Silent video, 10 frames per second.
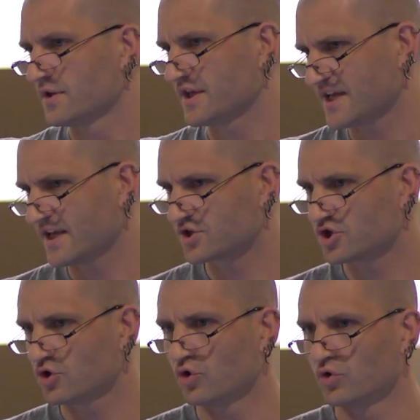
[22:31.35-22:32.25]
They take a
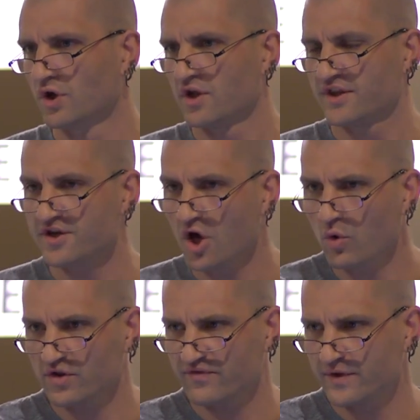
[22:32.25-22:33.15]
tool, they know
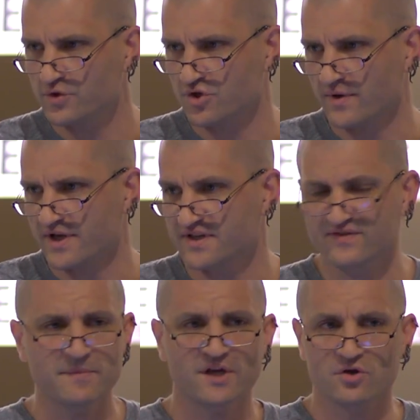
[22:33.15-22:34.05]
what the future is. If
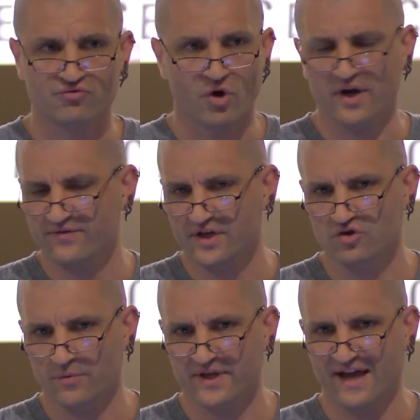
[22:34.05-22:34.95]
something goes wrong, if they
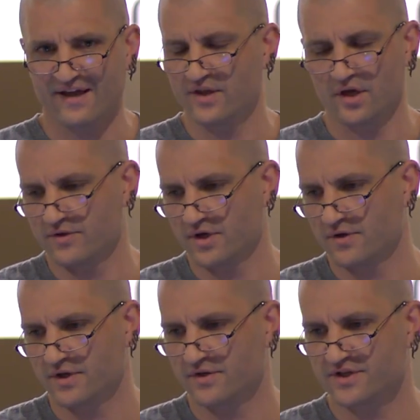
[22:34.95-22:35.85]
drop
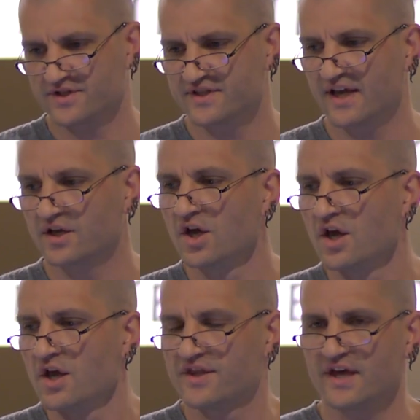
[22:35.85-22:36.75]
the stick,
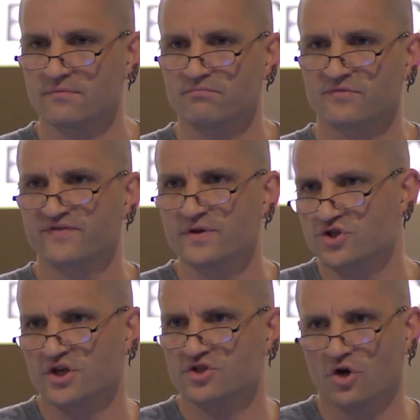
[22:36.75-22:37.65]
then the
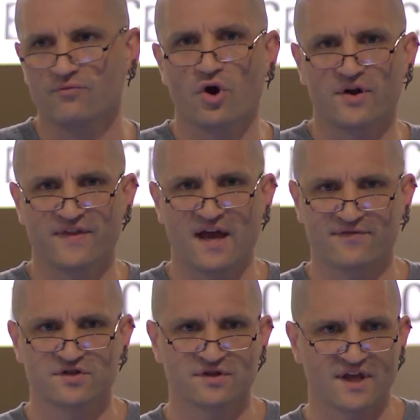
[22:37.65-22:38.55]
future has gone wrong and they
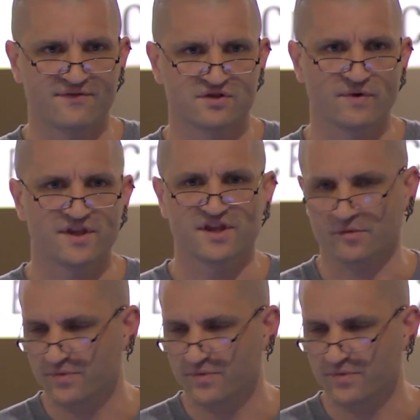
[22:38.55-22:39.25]
have to rethink.